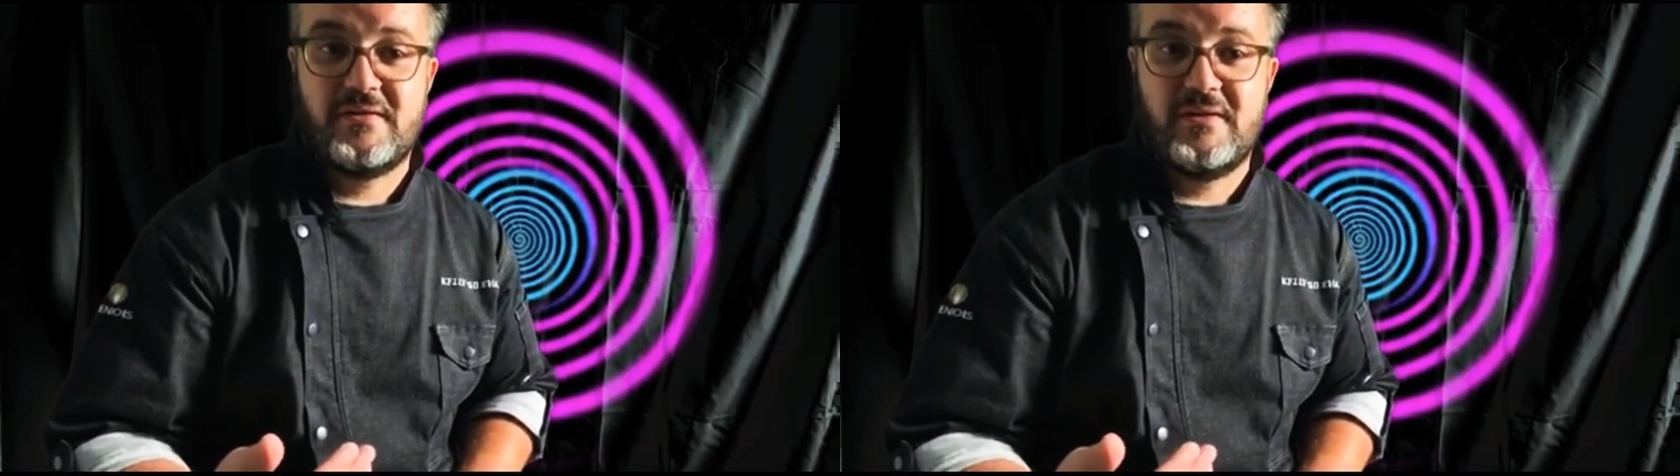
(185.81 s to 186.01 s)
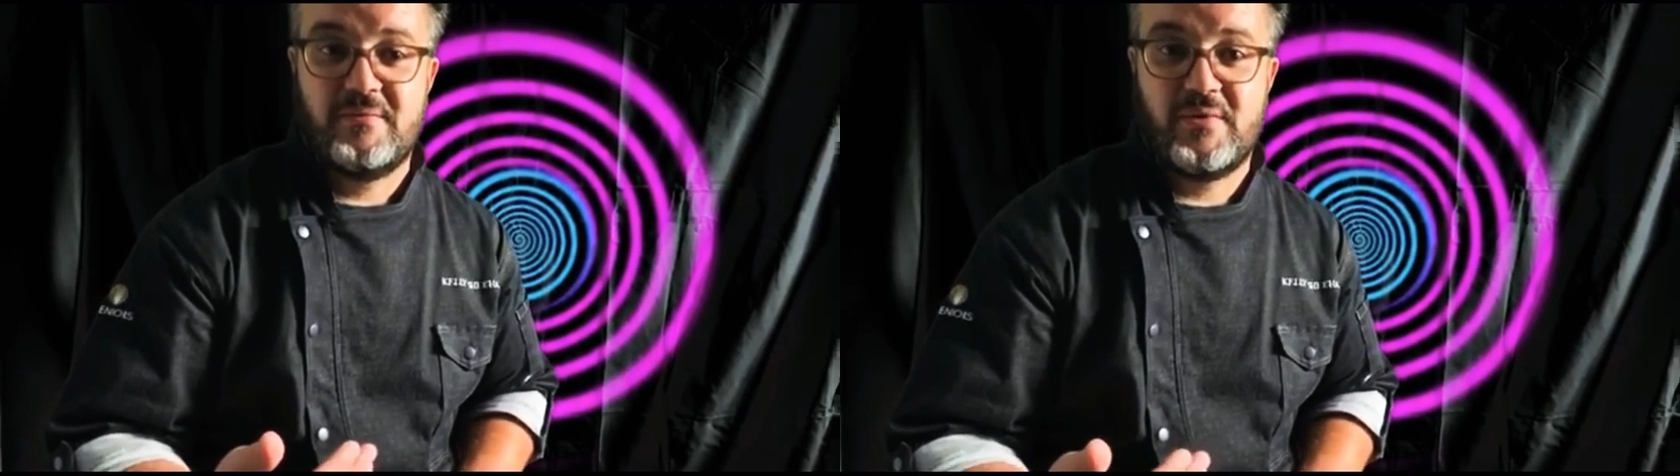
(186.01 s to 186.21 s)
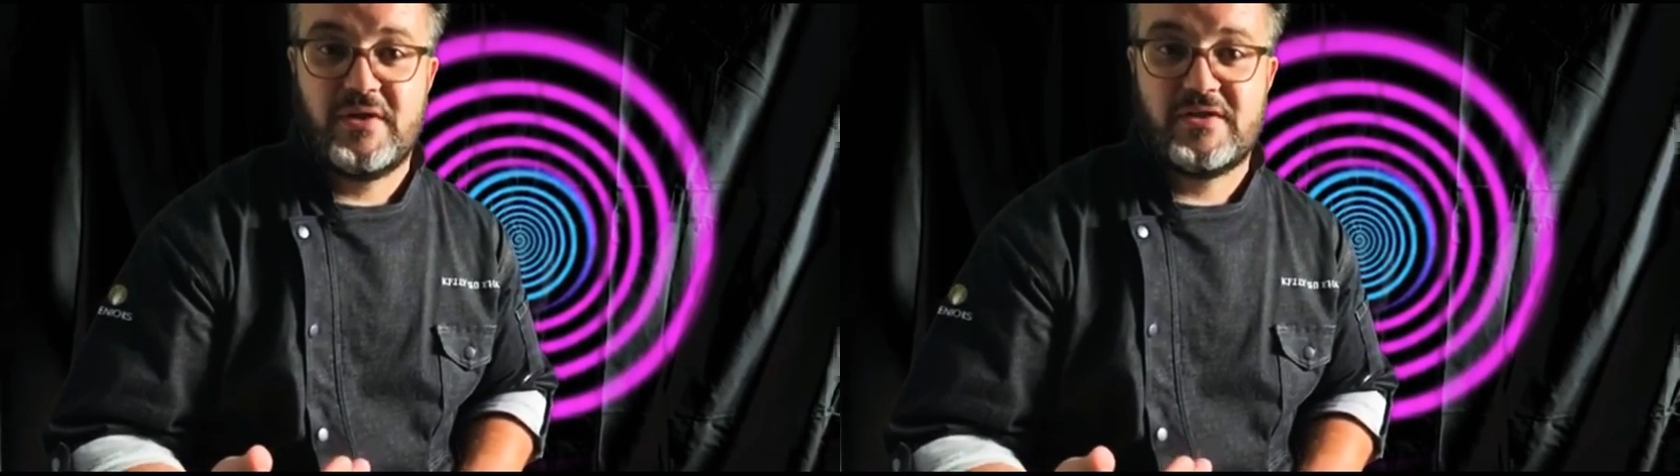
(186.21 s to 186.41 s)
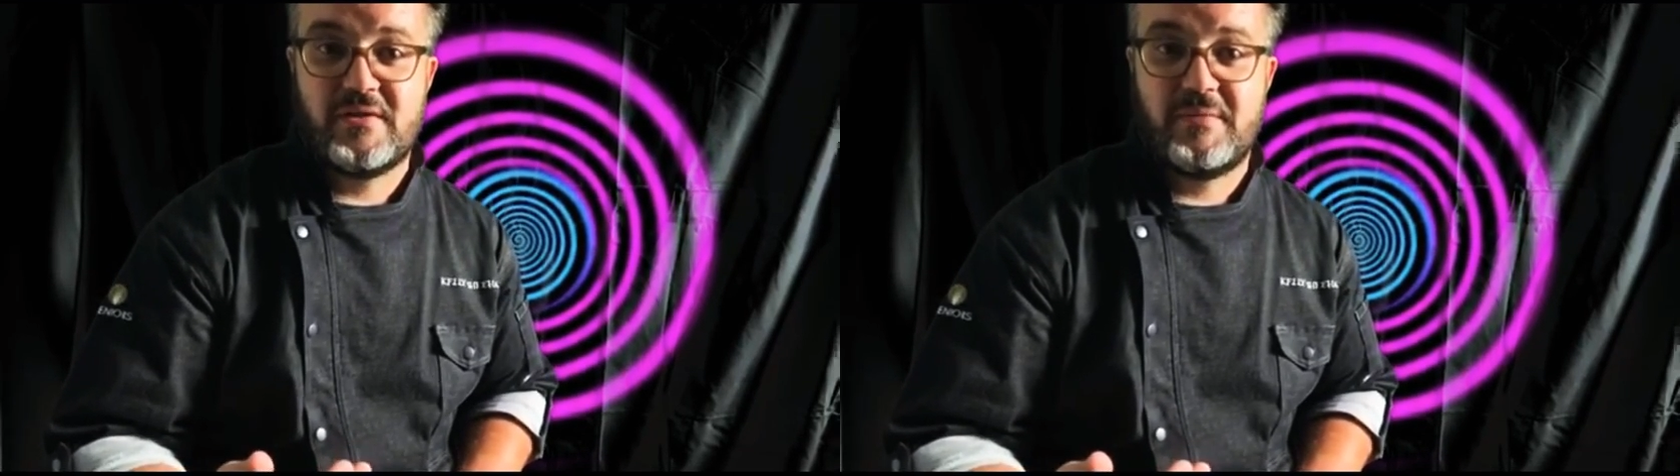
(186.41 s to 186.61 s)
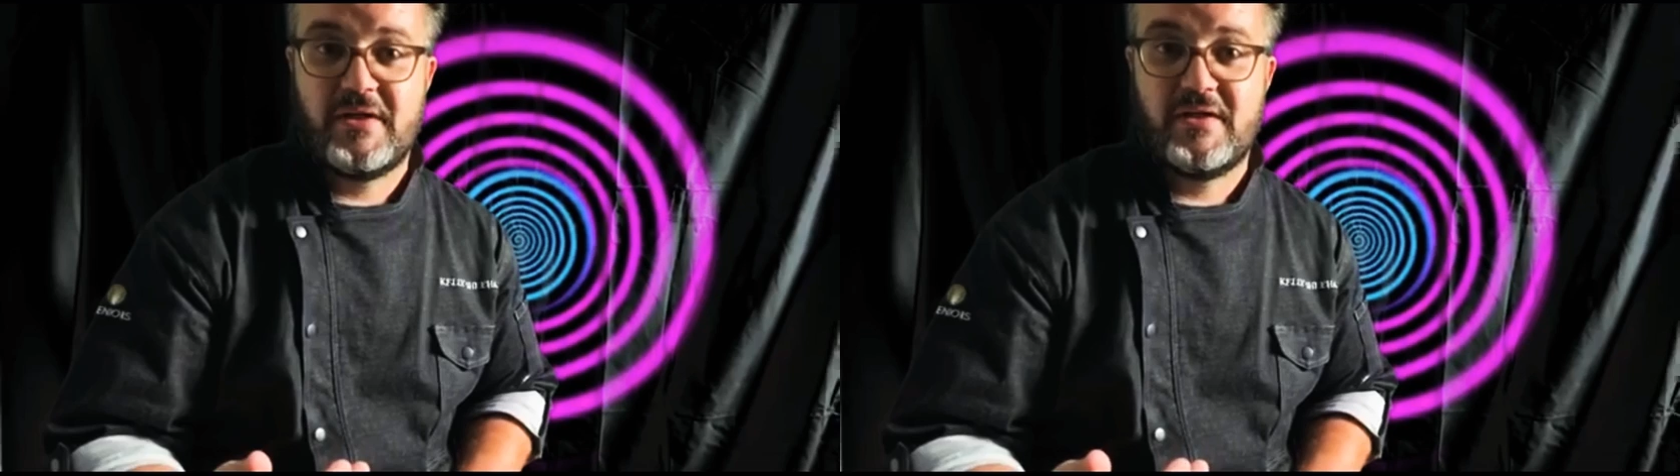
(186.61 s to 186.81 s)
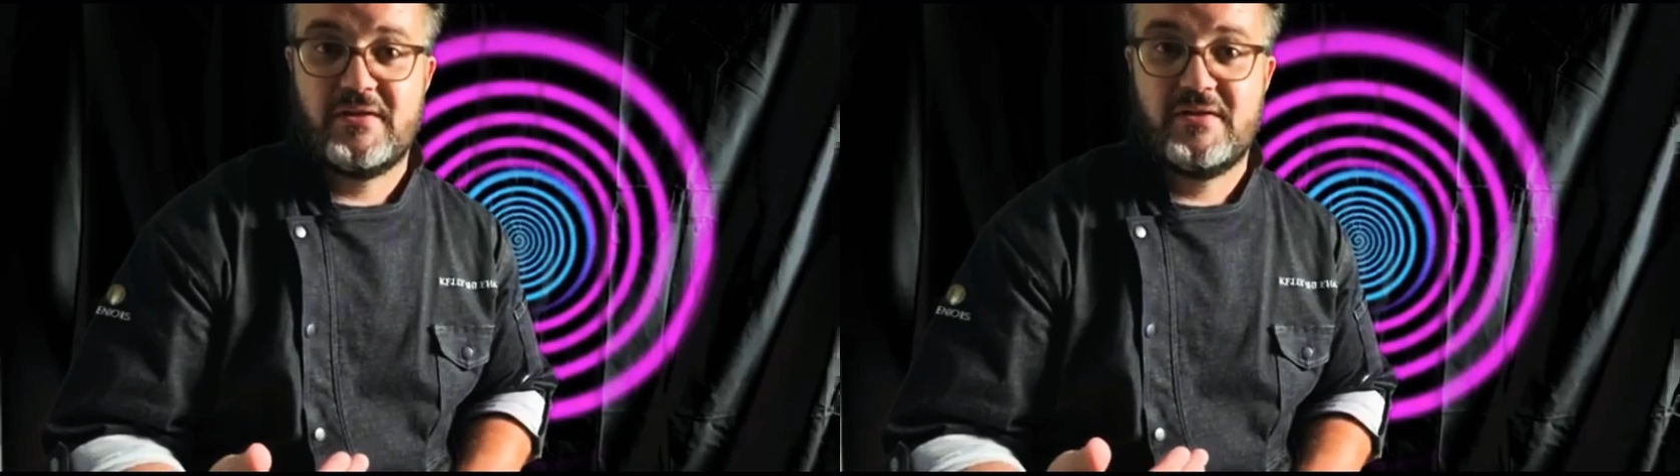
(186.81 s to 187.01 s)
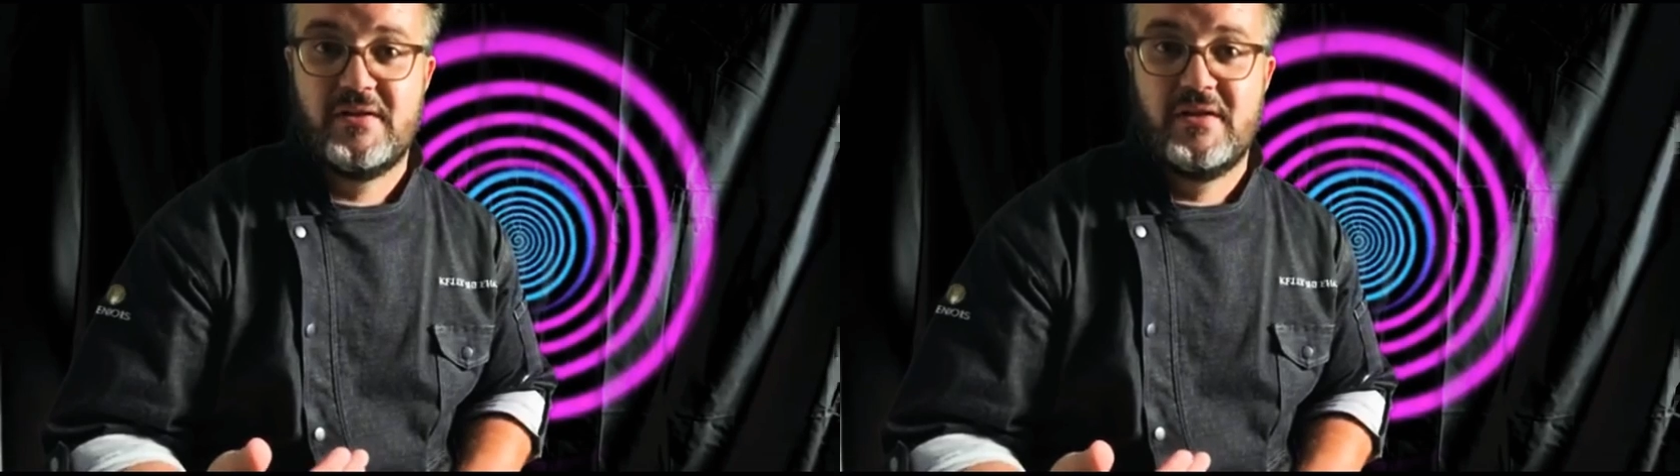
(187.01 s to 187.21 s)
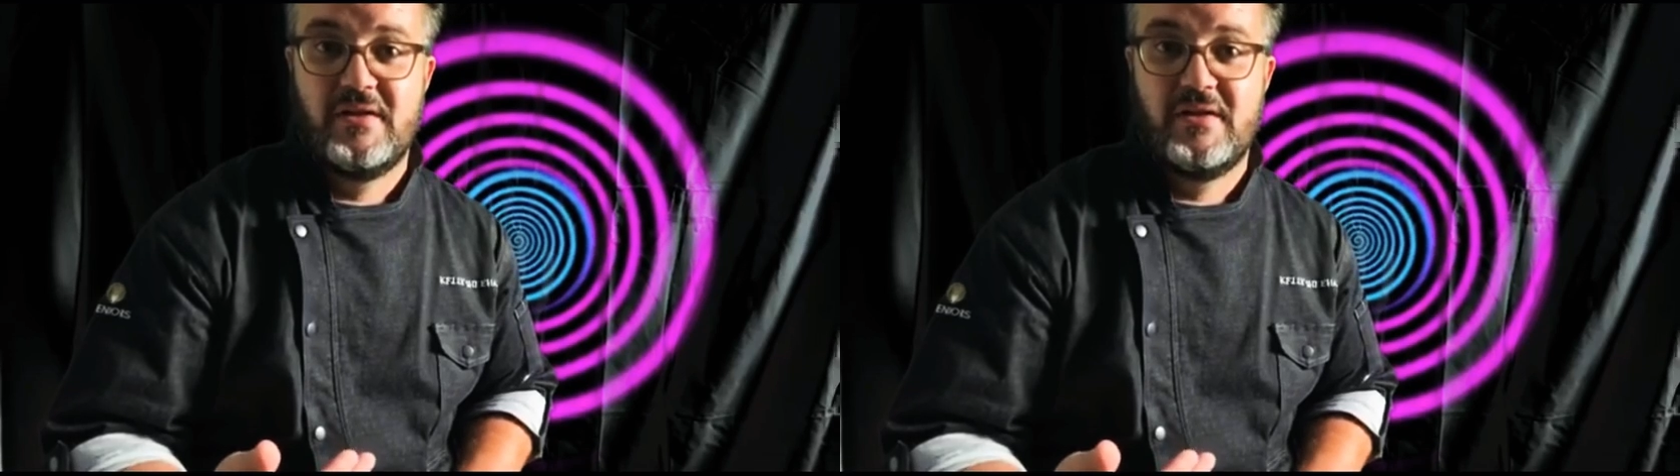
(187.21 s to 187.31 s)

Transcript: impress upon